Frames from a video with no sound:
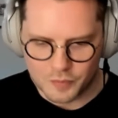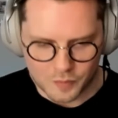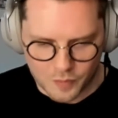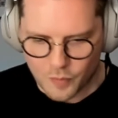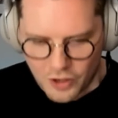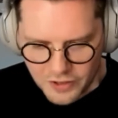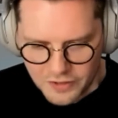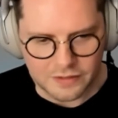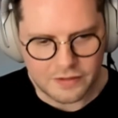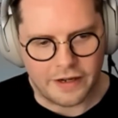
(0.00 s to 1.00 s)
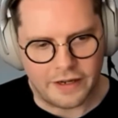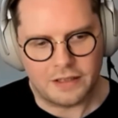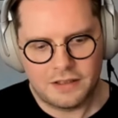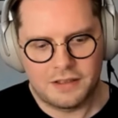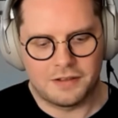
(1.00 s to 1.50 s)
wanted
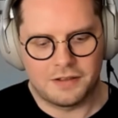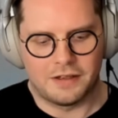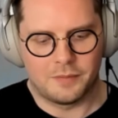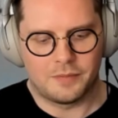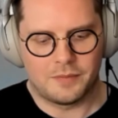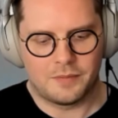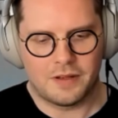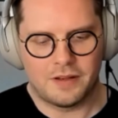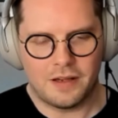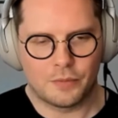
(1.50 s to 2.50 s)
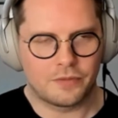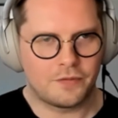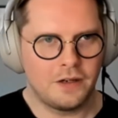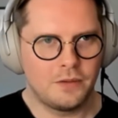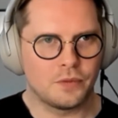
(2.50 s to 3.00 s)
that and they were
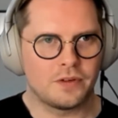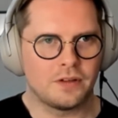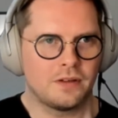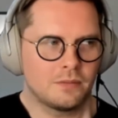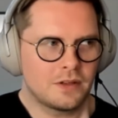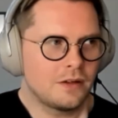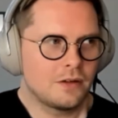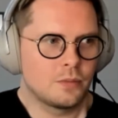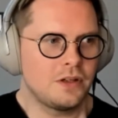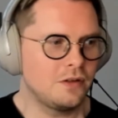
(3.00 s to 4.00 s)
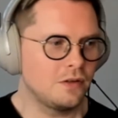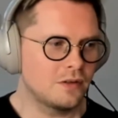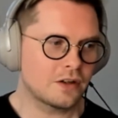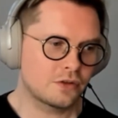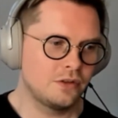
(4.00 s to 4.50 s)
fine with it, they'd all be
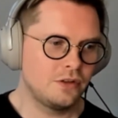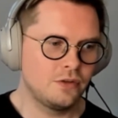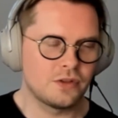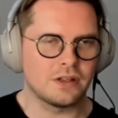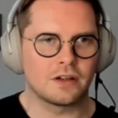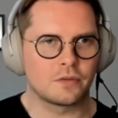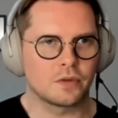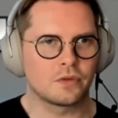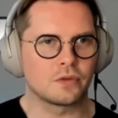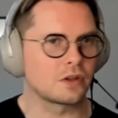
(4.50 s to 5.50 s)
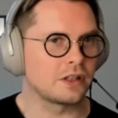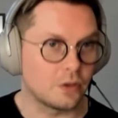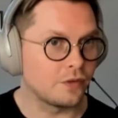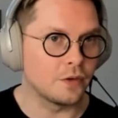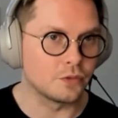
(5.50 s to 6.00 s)
actually using Heroku or
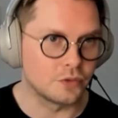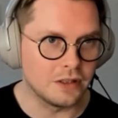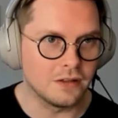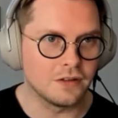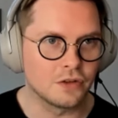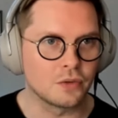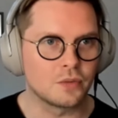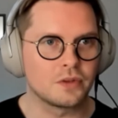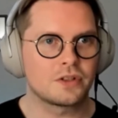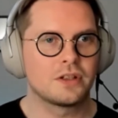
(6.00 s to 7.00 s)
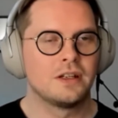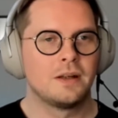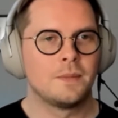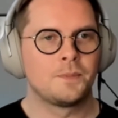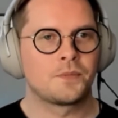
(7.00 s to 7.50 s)
Cloud Foundry, which
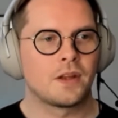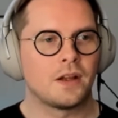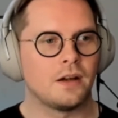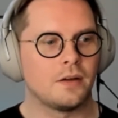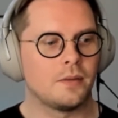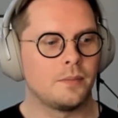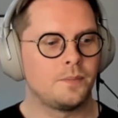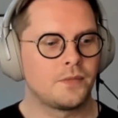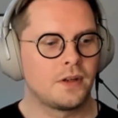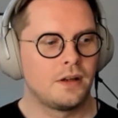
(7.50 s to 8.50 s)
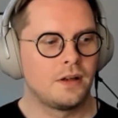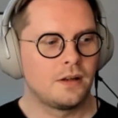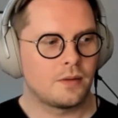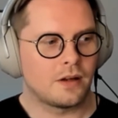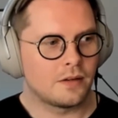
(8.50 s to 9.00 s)

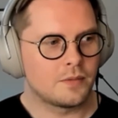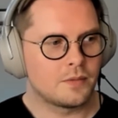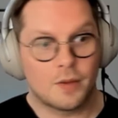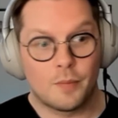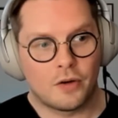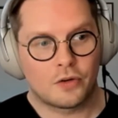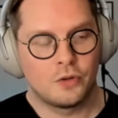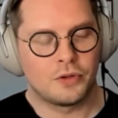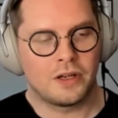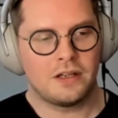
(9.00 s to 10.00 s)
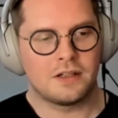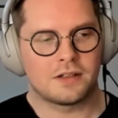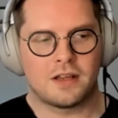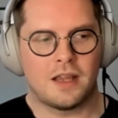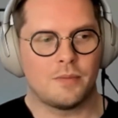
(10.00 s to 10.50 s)
and somehow
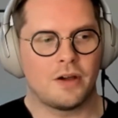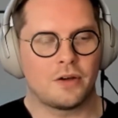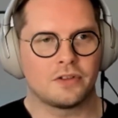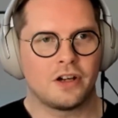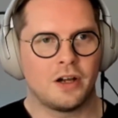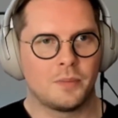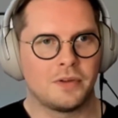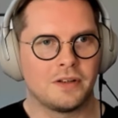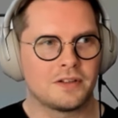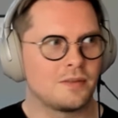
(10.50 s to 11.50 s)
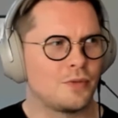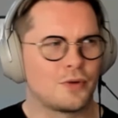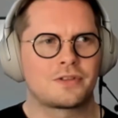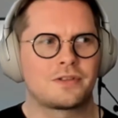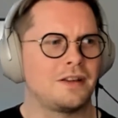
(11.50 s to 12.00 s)
Kubernetes came out on top and is the
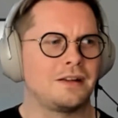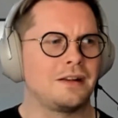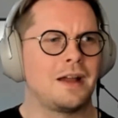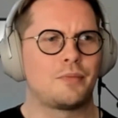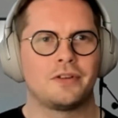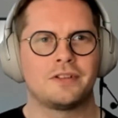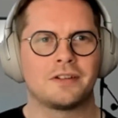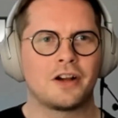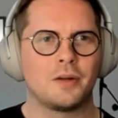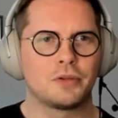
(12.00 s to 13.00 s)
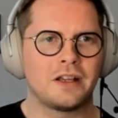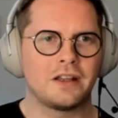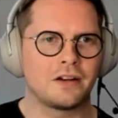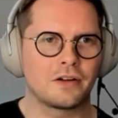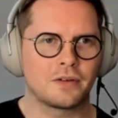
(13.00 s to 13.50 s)
most elaborate and
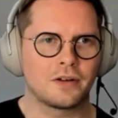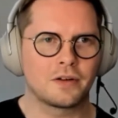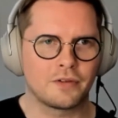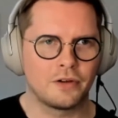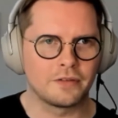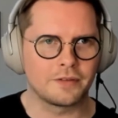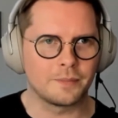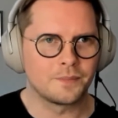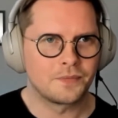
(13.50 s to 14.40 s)
complicated out of all of them.